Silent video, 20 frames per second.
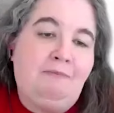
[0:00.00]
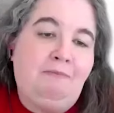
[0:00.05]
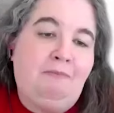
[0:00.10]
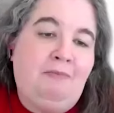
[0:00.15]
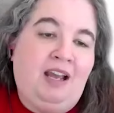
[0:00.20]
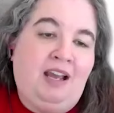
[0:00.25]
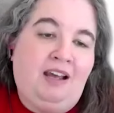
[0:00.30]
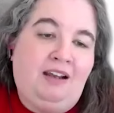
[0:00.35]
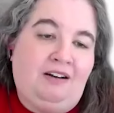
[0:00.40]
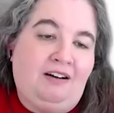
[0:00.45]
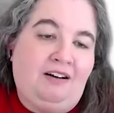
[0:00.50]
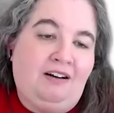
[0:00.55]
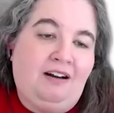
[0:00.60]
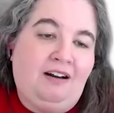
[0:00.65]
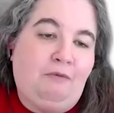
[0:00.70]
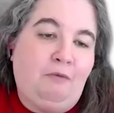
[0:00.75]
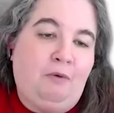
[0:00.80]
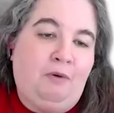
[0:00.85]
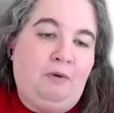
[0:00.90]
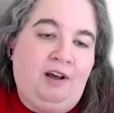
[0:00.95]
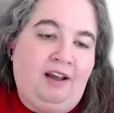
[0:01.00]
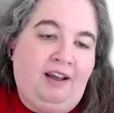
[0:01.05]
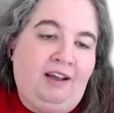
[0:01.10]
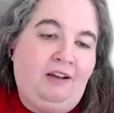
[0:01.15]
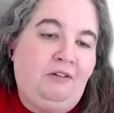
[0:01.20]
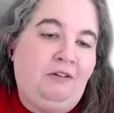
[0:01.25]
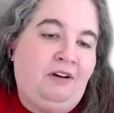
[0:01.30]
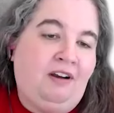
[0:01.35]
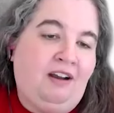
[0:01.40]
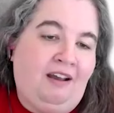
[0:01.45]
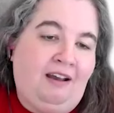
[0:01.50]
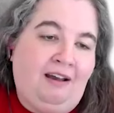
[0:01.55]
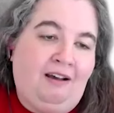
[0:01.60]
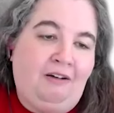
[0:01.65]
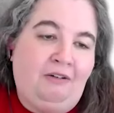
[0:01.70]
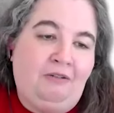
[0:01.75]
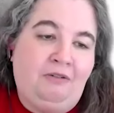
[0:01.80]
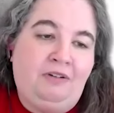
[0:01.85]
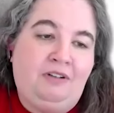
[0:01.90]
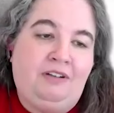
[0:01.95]
it matter why or
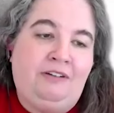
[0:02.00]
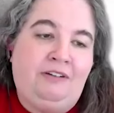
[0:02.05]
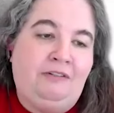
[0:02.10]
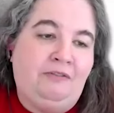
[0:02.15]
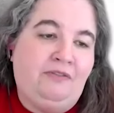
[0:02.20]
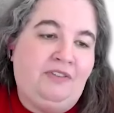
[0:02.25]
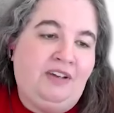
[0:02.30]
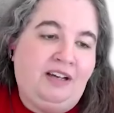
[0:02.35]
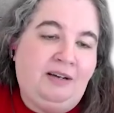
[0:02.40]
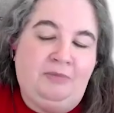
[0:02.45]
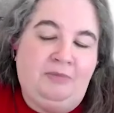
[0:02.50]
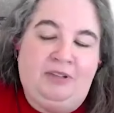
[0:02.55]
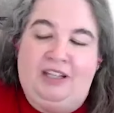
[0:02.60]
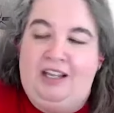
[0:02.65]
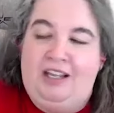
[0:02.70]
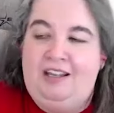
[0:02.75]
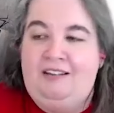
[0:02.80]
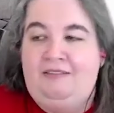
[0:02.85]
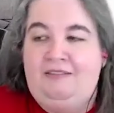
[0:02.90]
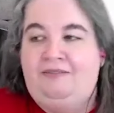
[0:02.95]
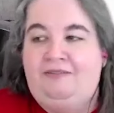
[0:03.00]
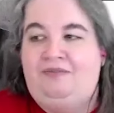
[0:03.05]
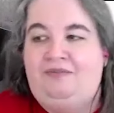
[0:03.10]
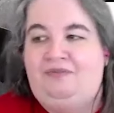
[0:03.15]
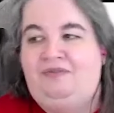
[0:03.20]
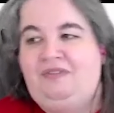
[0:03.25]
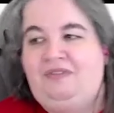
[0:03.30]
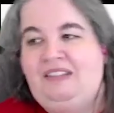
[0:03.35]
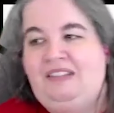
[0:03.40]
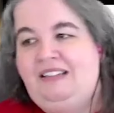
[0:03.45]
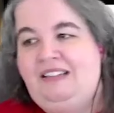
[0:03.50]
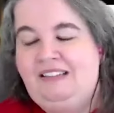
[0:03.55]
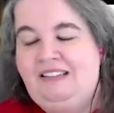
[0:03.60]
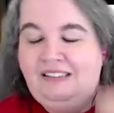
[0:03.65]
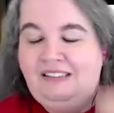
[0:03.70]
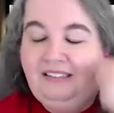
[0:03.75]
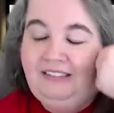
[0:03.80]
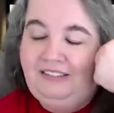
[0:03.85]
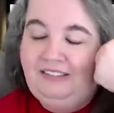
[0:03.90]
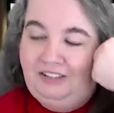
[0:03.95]
how? Your family.
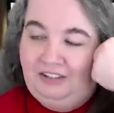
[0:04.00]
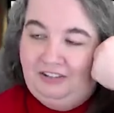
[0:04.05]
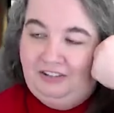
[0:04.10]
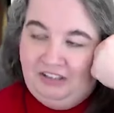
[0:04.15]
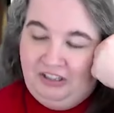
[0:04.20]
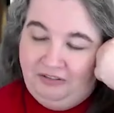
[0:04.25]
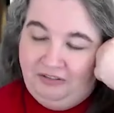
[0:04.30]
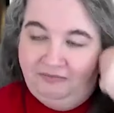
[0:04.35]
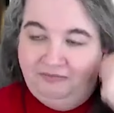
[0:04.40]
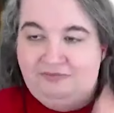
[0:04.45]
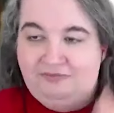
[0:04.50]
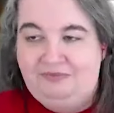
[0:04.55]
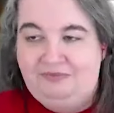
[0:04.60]
It's true.